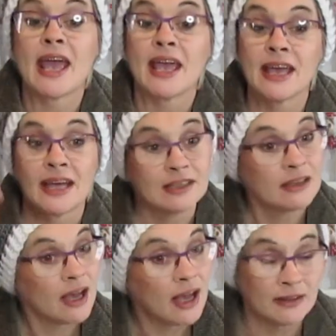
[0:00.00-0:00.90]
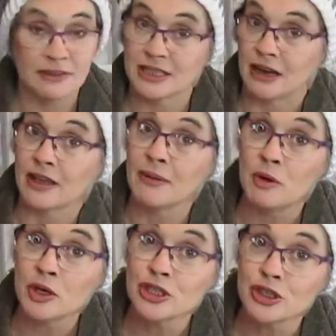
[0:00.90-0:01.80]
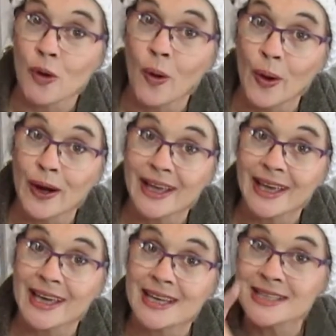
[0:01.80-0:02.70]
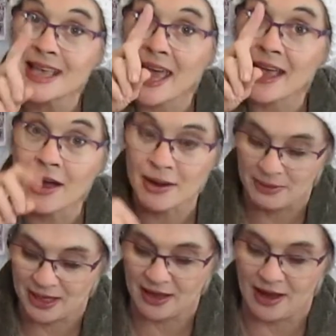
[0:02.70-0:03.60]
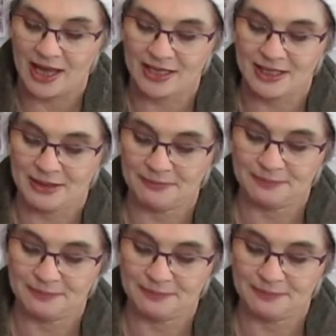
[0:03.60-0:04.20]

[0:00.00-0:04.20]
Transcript: and I'll tell you more stories. Hang on a minute, guys.